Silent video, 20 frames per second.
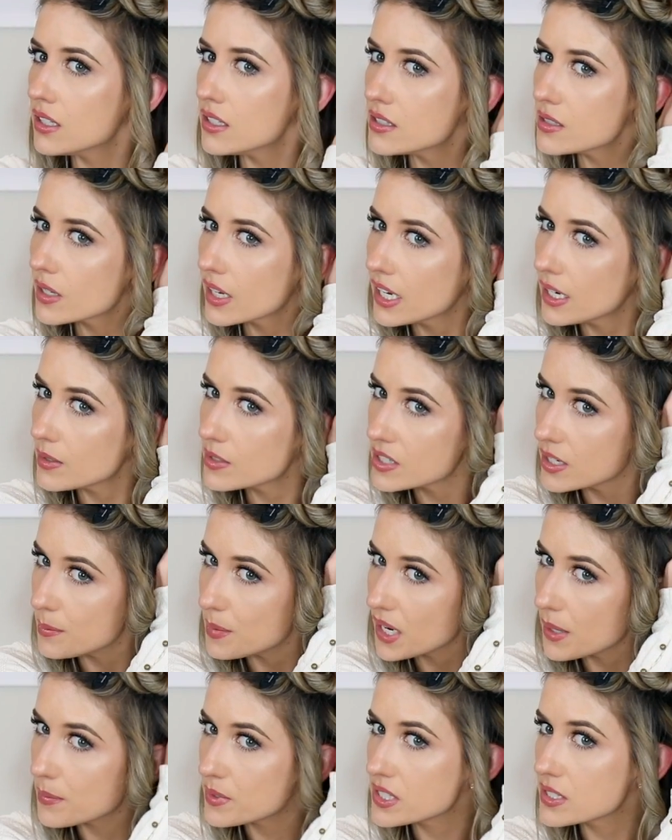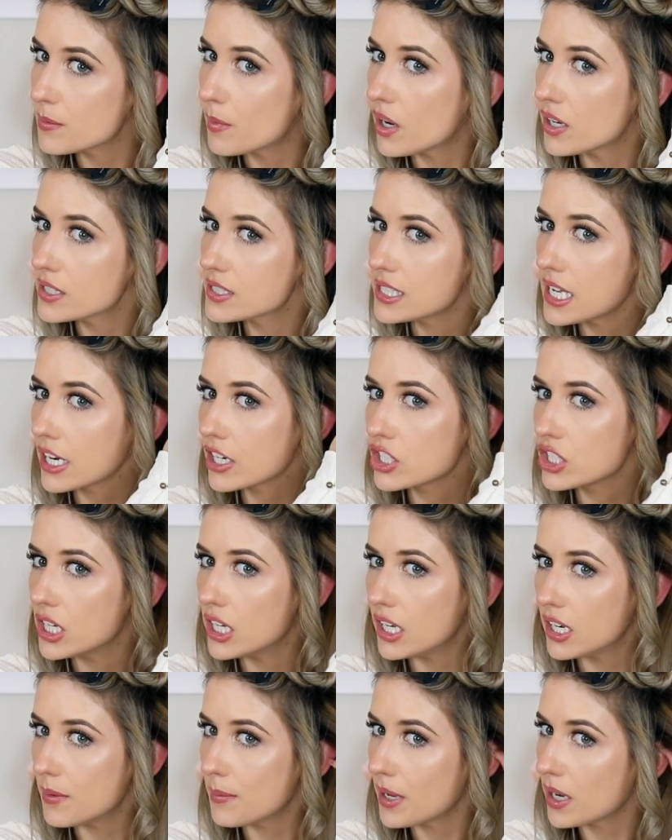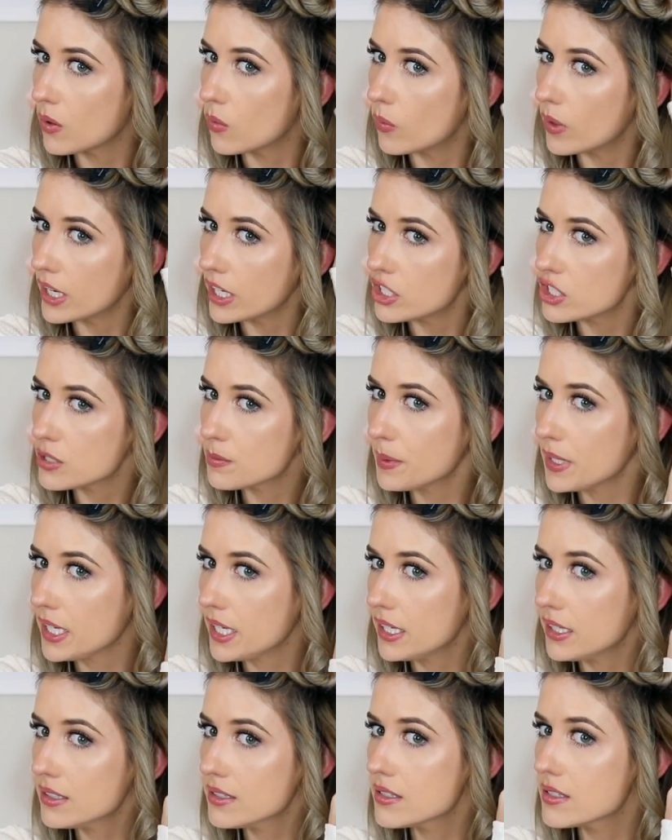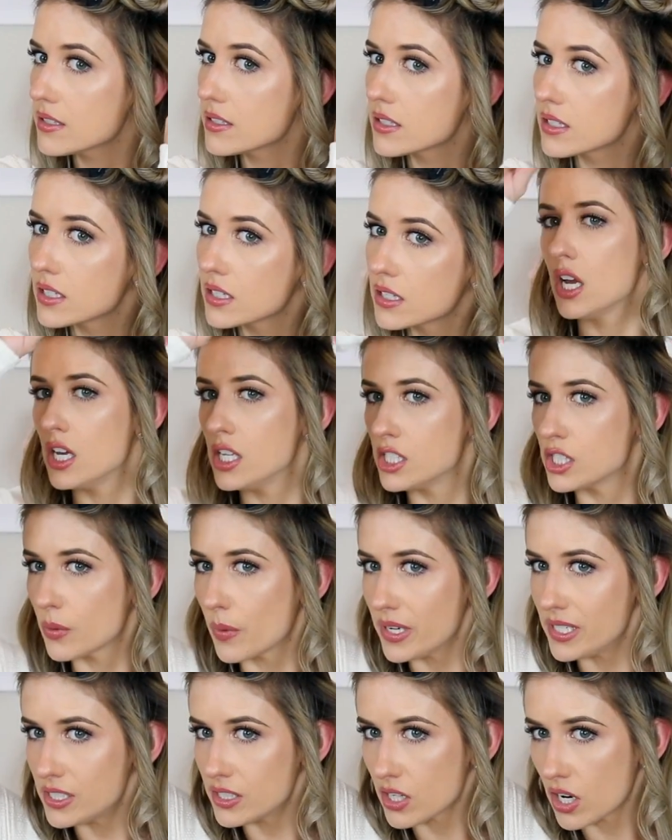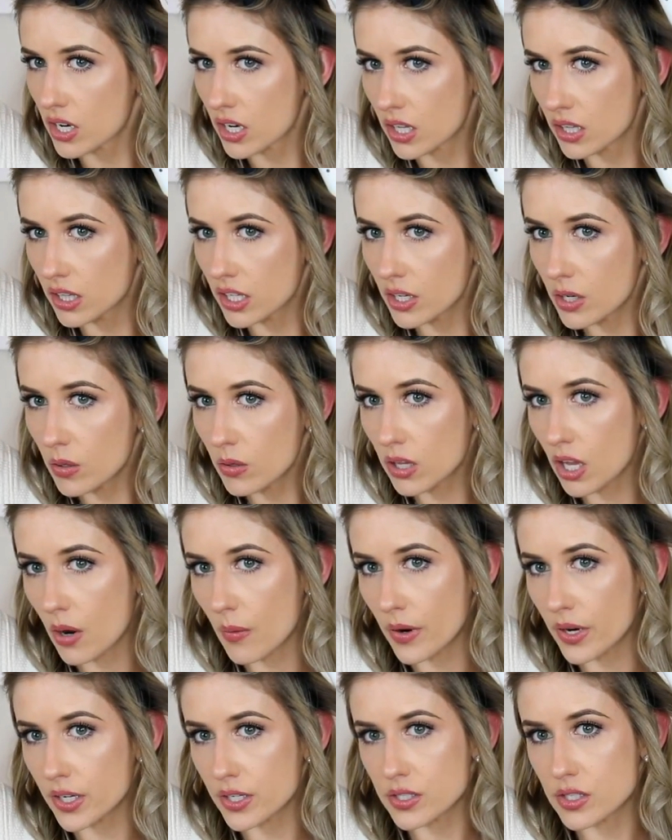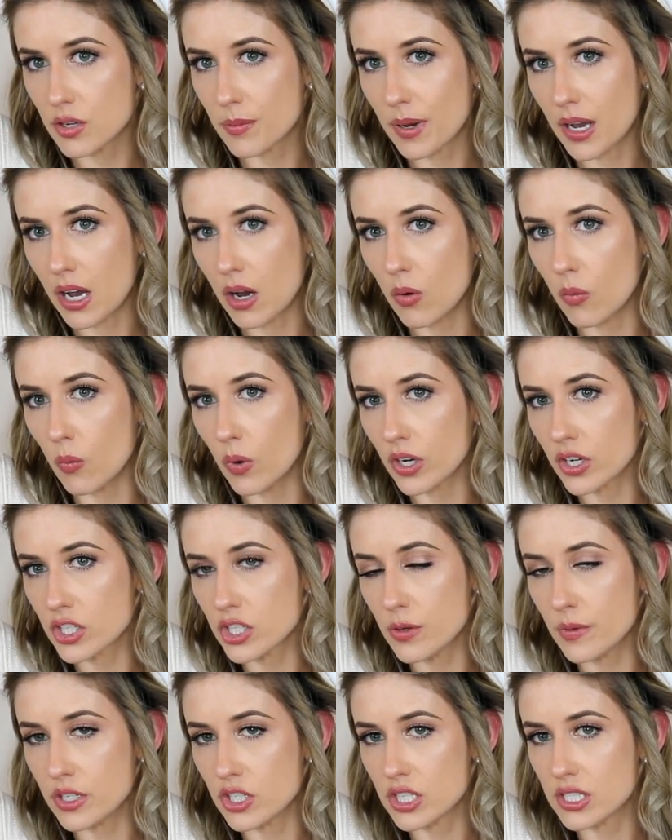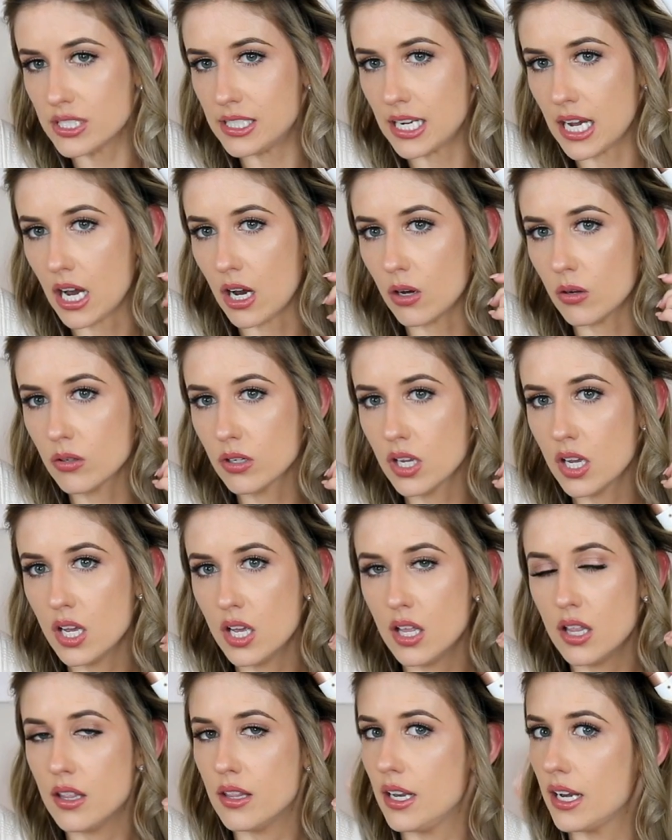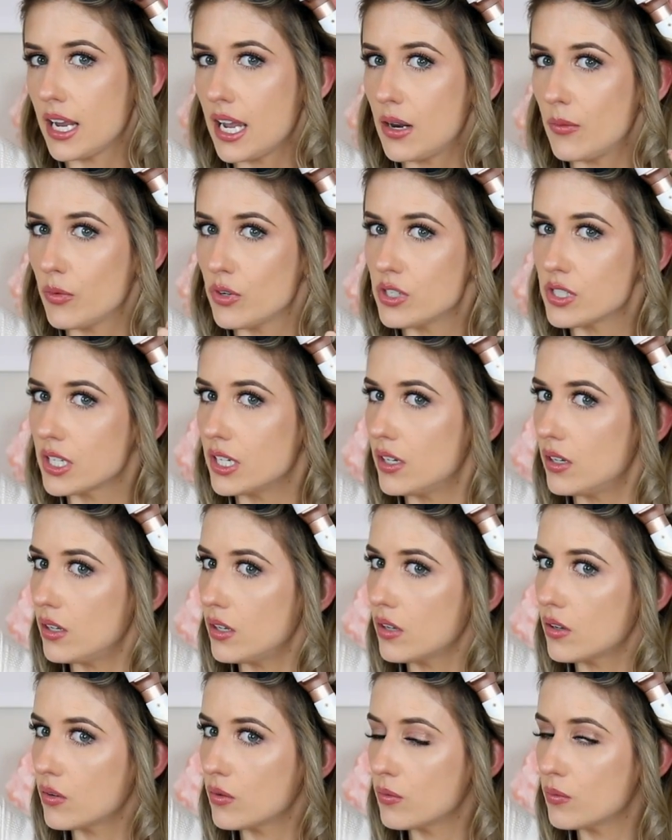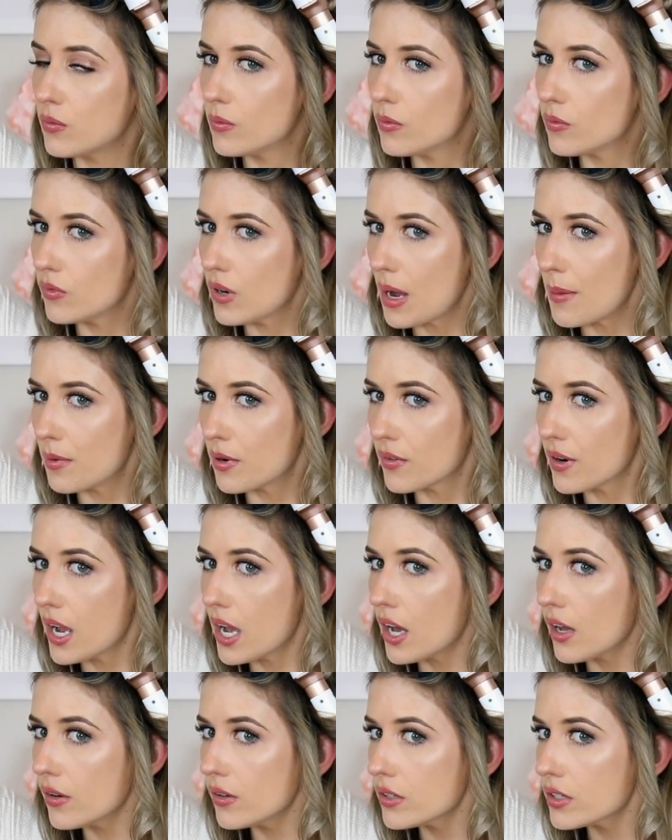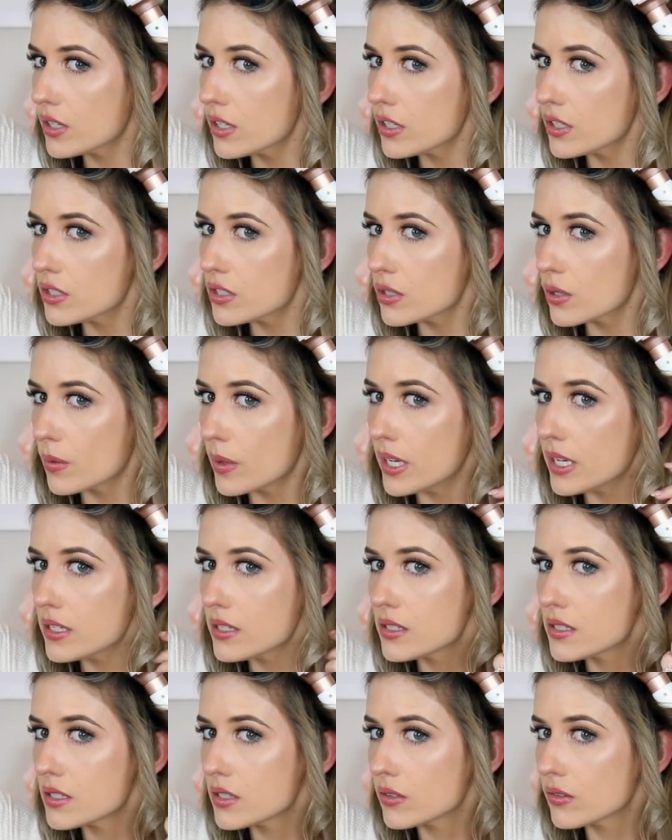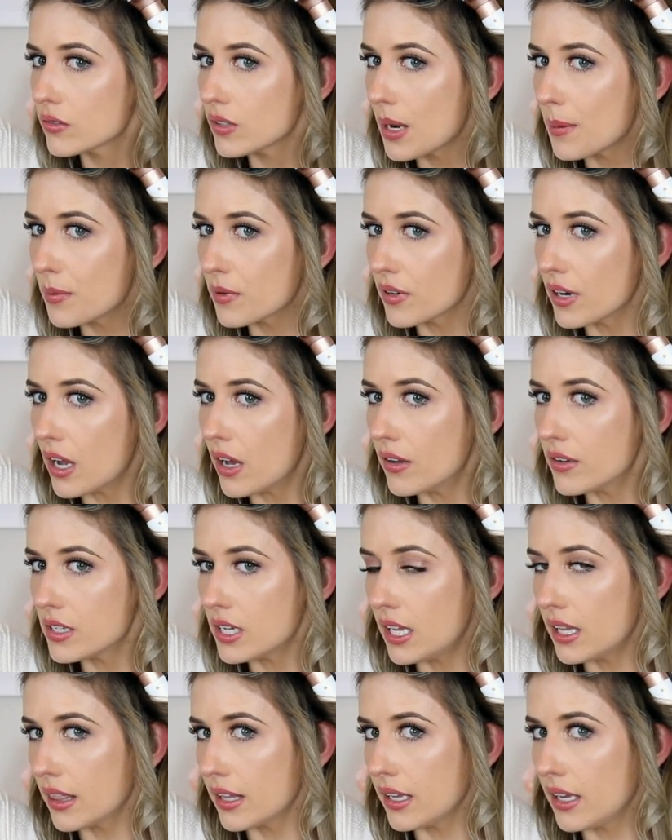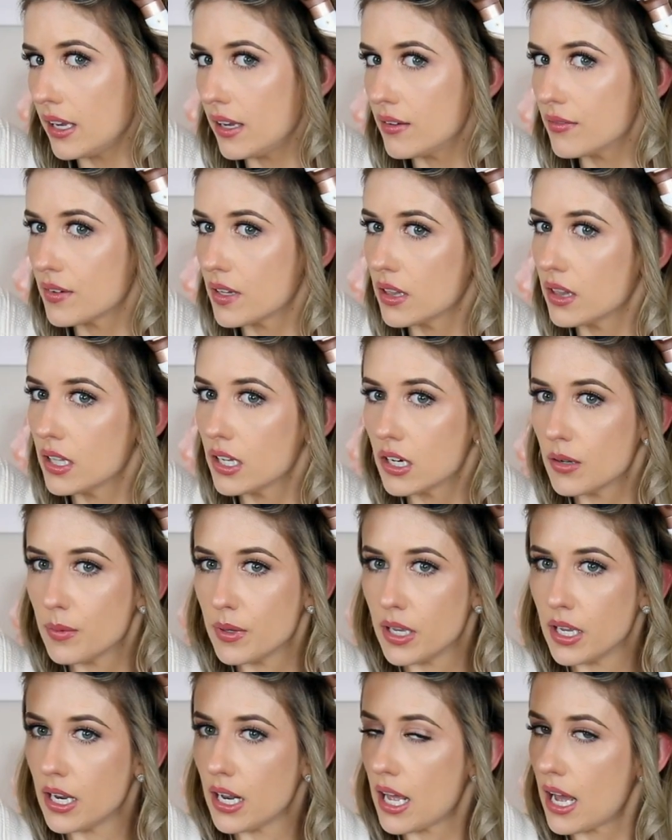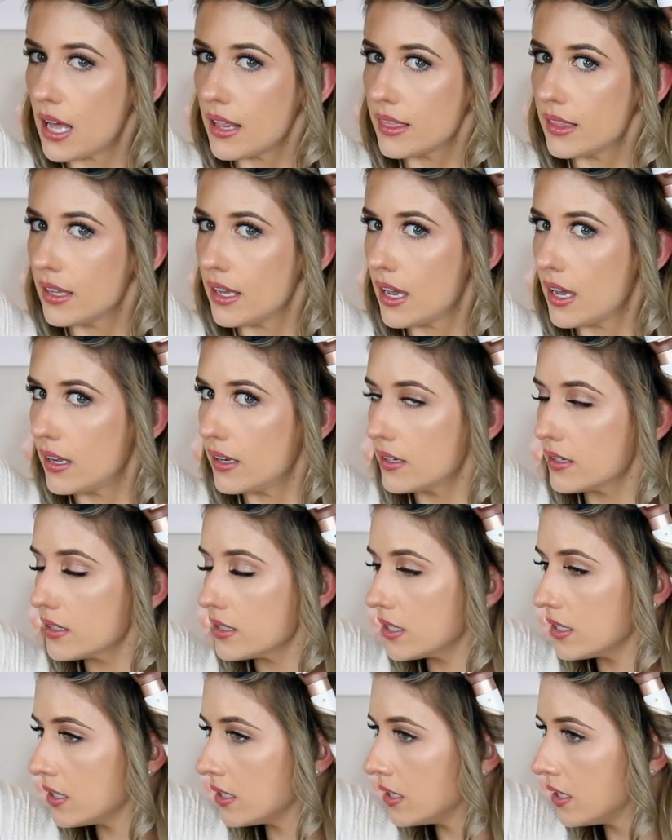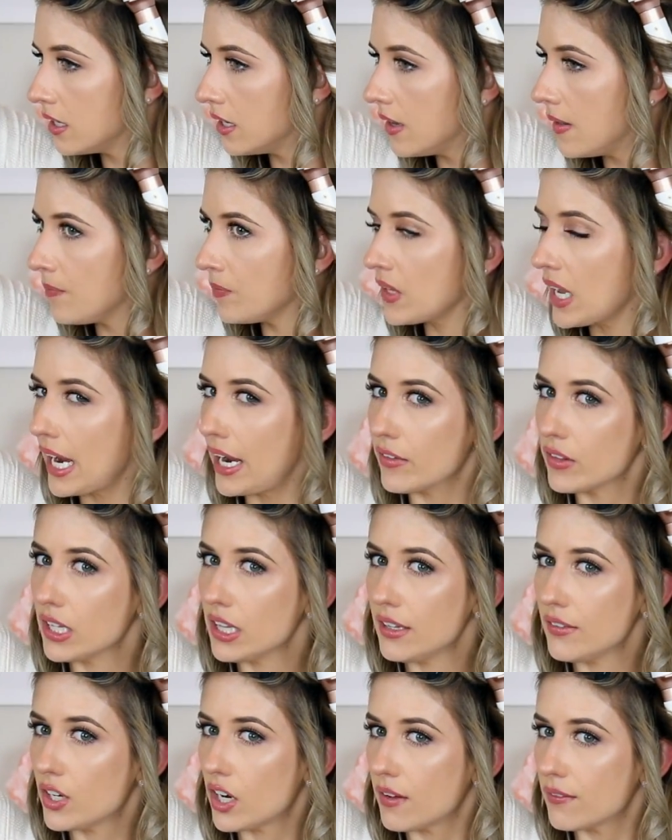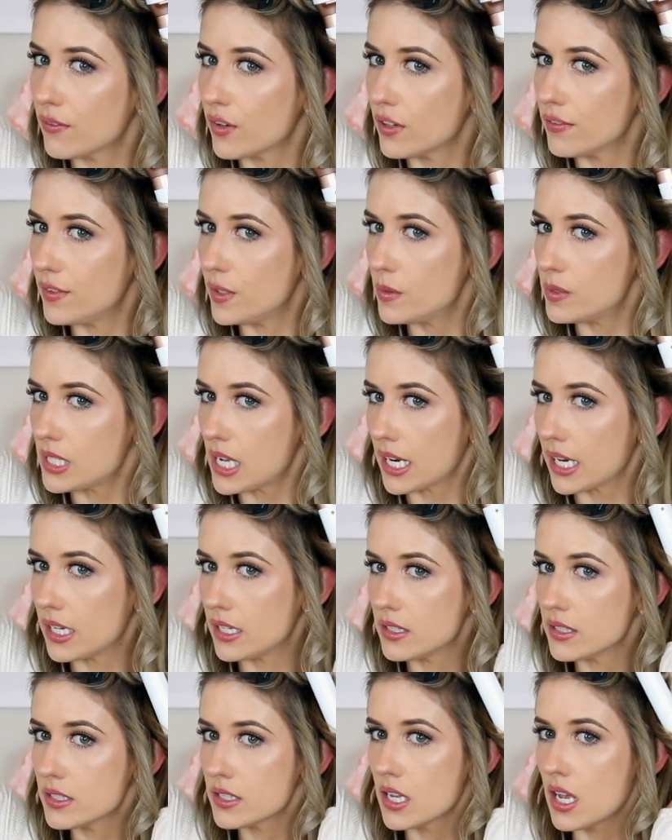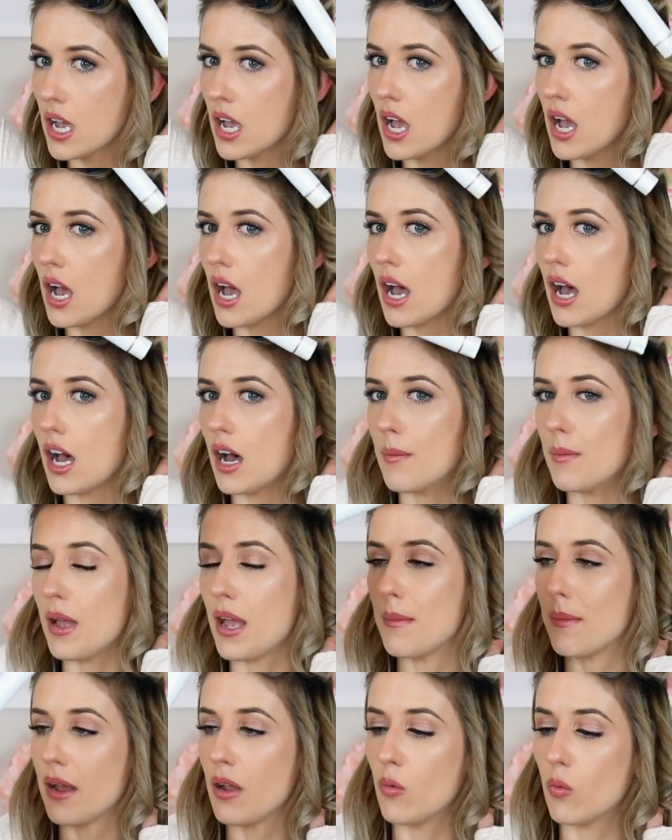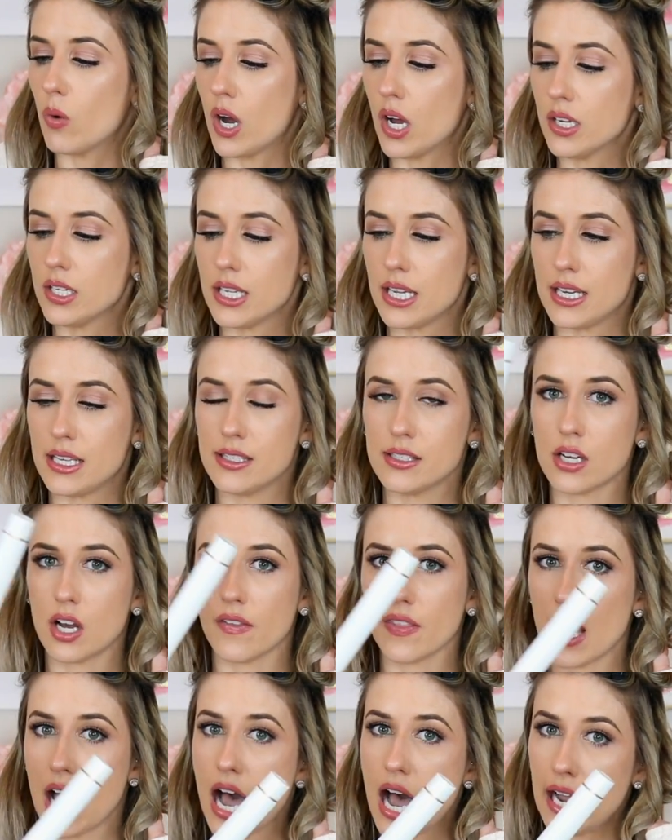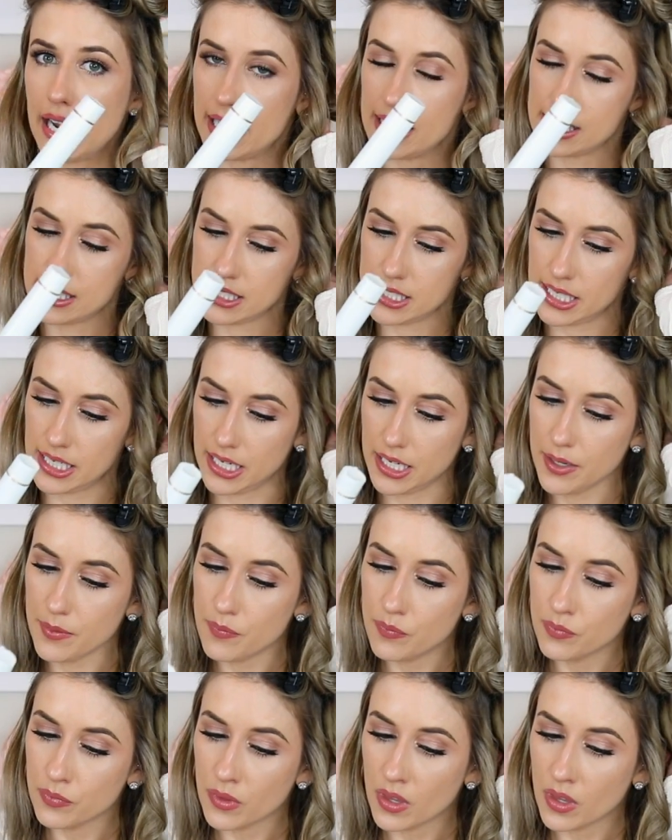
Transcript: So again, I'm just going to pick up a small section, about a 1-inch piece. So I start a little lower, so about 1 or 2 inches down. And again, we're just going to wrap it around, twist, wrap around, and leave a little bit at the end. I only leave it on for a few seconds, and my wand is on the highest heat.